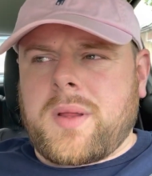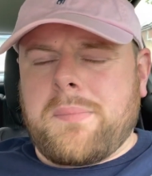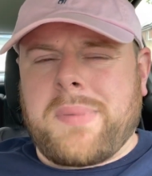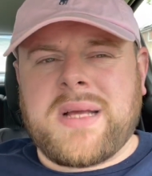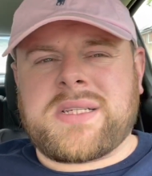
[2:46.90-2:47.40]

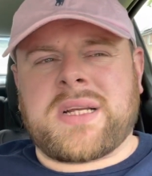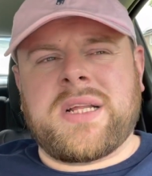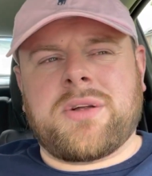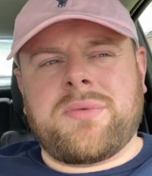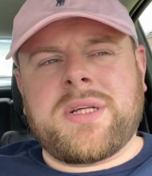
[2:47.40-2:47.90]

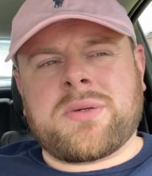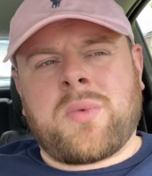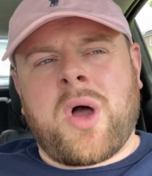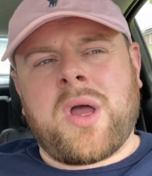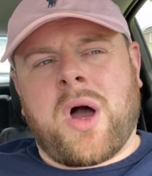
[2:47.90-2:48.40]
basically, the reason
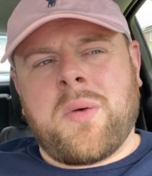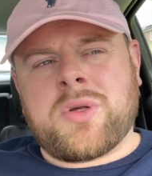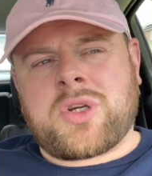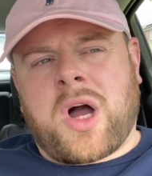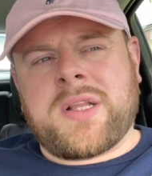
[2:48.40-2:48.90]
why I
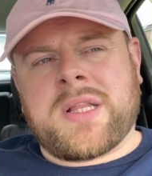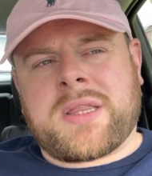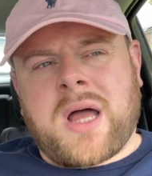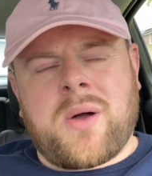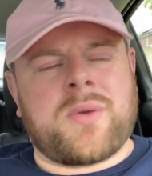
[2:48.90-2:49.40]
was kind of
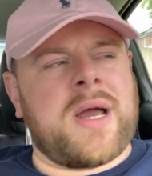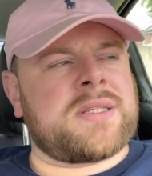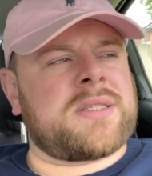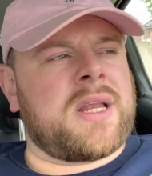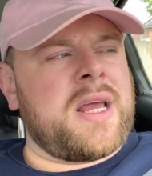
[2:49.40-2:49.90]
down
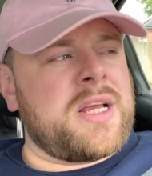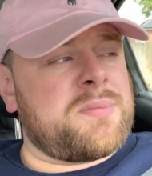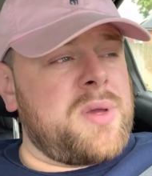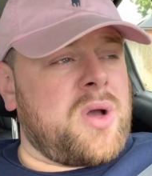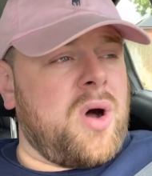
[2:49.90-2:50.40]
yesterday is
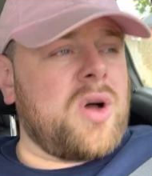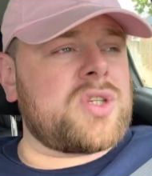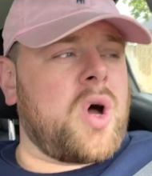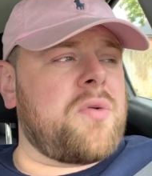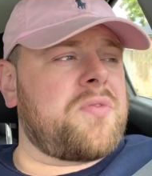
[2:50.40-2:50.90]
because
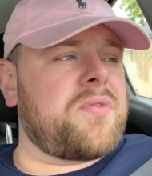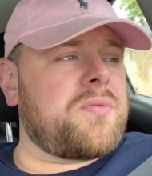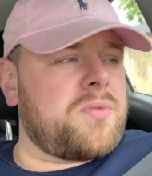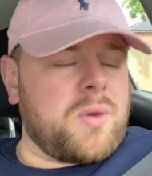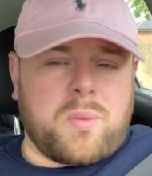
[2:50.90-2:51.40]
of
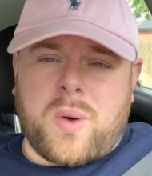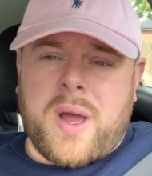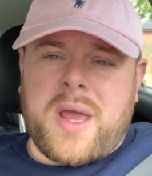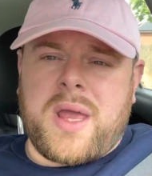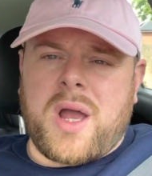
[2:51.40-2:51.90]
the
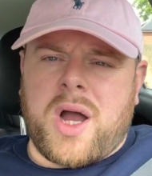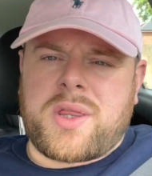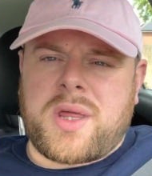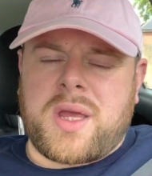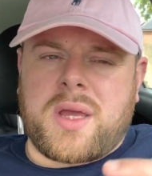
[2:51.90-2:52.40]
way I
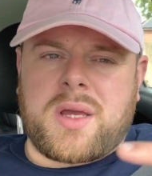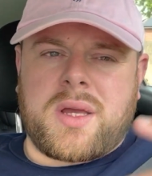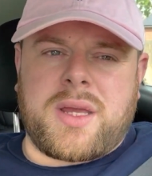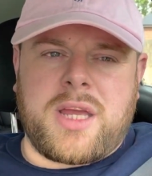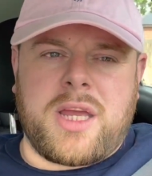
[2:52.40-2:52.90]
think
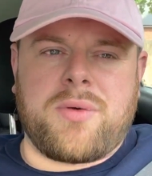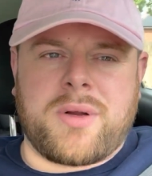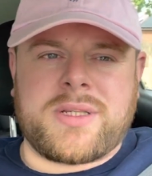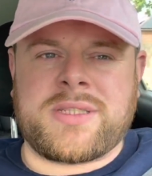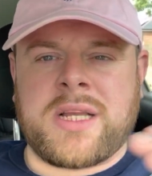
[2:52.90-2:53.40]

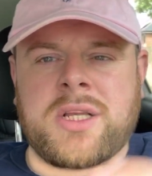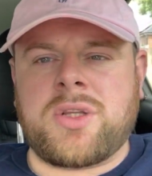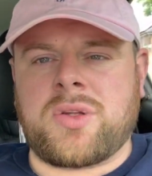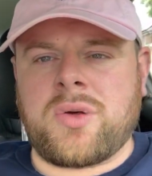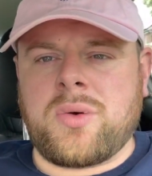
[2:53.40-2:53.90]
Kieron's
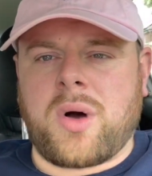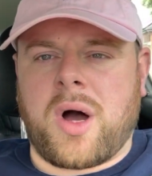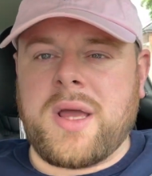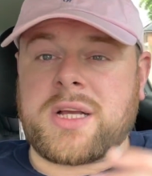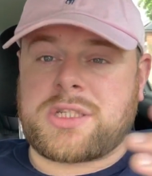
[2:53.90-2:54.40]
didn't do.
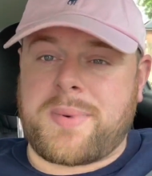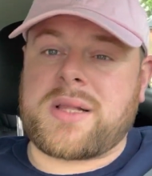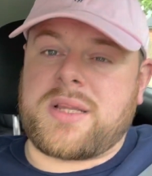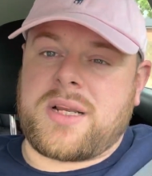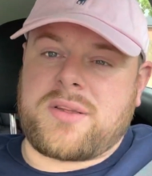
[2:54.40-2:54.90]
I
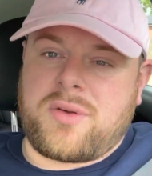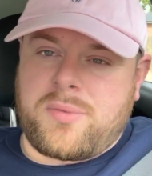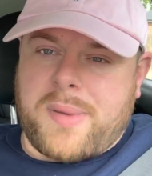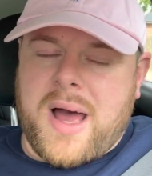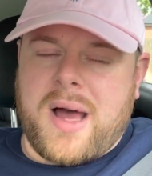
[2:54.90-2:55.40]
expected it to do
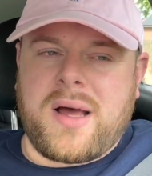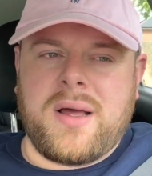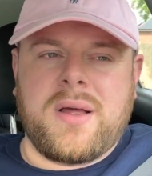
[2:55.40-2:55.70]
better,